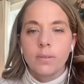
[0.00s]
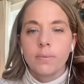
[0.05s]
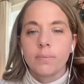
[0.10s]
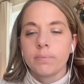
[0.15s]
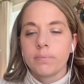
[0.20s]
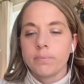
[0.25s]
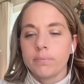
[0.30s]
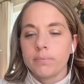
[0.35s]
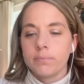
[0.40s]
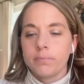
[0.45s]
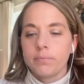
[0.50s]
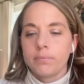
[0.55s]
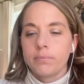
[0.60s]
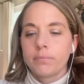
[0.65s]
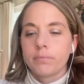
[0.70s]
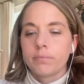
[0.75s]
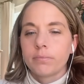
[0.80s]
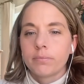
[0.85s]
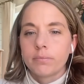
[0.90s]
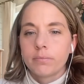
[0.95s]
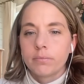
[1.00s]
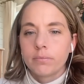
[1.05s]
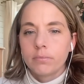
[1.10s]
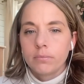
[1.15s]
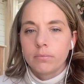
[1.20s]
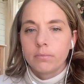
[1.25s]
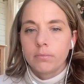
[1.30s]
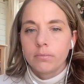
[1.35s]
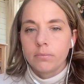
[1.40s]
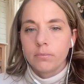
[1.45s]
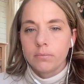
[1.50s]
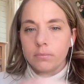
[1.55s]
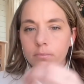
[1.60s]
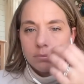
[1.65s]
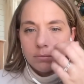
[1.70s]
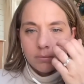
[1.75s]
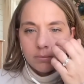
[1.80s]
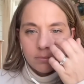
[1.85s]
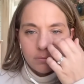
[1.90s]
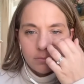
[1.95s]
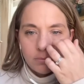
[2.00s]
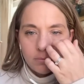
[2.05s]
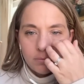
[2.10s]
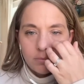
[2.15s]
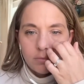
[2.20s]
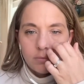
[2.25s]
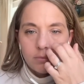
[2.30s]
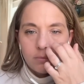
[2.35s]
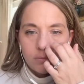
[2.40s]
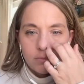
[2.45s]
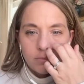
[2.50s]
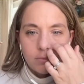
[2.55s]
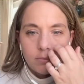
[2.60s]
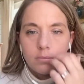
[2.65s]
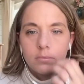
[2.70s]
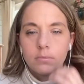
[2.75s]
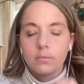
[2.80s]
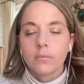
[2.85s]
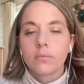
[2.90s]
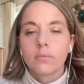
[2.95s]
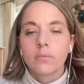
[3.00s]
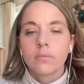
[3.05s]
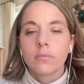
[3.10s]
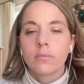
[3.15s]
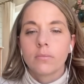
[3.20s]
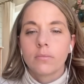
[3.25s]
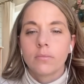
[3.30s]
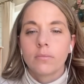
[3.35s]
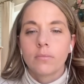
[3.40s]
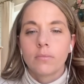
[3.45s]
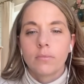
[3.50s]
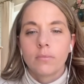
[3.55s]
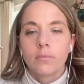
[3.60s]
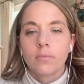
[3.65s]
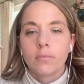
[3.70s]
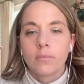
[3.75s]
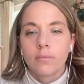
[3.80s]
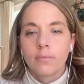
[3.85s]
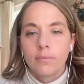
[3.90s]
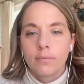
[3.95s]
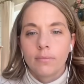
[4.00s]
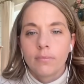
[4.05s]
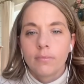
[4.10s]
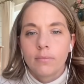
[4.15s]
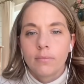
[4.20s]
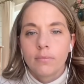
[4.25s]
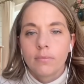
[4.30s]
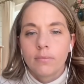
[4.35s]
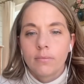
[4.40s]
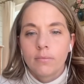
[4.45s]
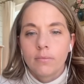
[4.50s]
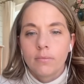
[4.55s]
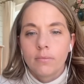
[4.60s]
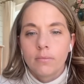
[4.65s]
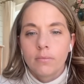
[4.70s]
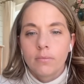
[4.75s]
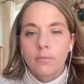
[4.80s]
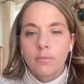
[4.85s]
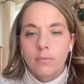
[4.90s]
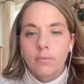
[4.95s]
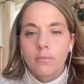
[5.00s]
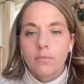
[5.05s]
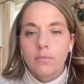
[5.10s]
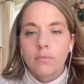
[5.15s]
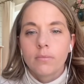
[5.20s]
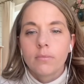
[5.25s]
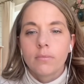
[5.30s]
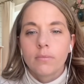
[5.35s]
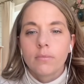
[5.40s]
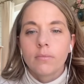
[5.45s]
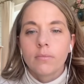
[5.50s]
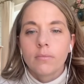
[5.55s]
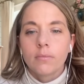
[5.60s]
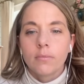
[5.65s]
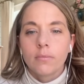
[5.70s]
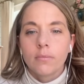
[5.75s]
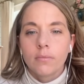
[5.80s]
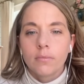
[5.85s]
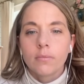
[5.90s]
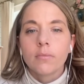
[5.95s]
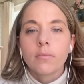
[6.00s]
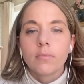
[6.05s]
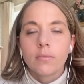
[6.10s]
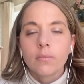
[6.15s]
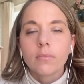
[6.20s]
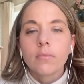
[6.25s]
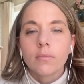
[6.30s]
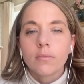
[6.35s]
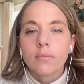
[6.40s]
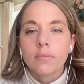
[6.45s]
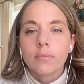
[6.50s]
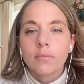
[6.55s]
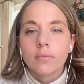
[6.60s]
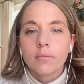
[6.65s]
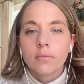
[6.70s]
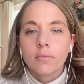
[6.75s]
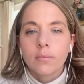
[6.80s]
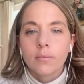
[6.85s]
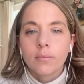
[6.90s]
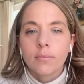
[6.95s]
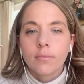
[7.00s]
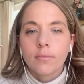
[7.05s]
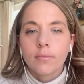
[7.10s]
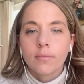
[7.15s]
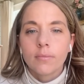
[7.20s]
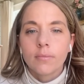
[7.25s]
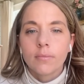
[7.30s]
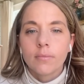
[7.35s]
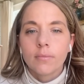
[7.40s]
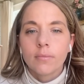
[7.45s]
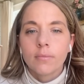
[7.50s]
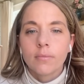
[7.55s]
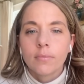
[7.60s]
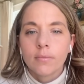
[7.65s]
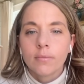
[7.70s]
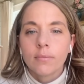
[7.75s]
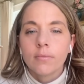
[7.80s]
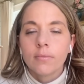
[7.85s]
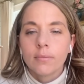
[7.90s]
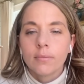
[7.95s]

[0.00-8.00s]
[no speech]